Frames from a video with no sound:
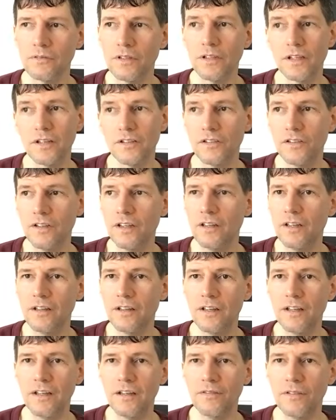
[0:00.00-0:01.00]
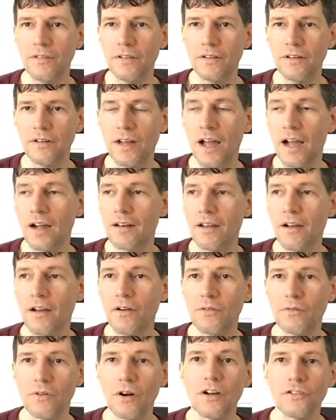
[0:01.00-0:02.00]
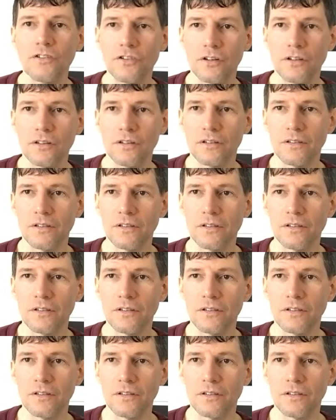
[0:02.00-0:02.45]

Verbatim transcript: And let's say that they even knocked out Russia.